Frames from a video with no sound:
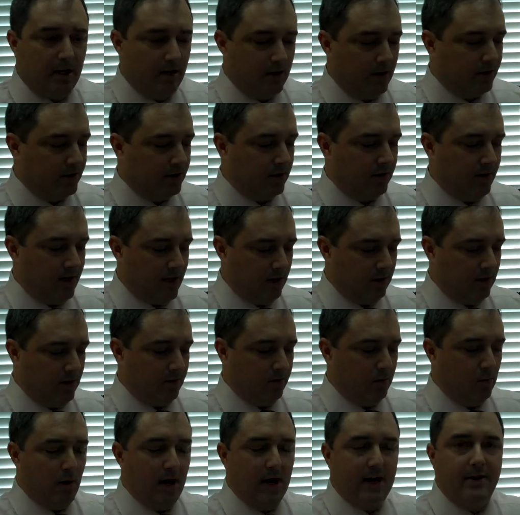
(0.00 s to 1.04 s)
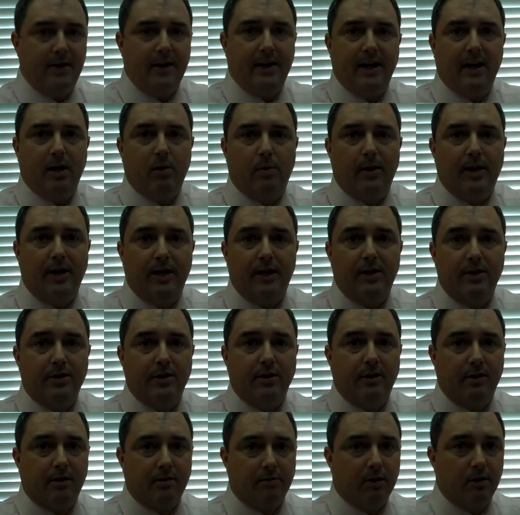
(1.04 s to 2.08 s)
and also how wide the airway is in
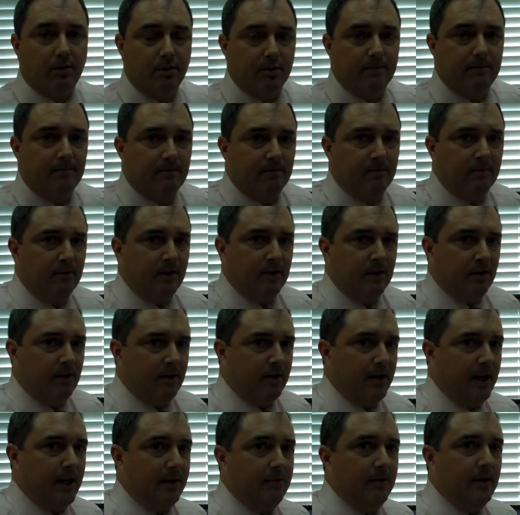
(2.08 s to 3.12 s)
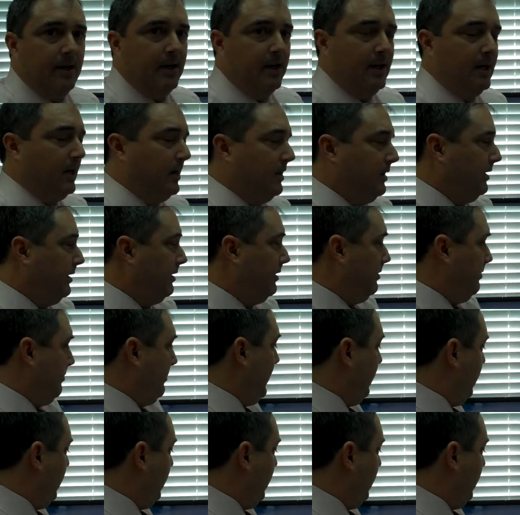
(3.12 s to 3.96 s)
the throat. Okay? The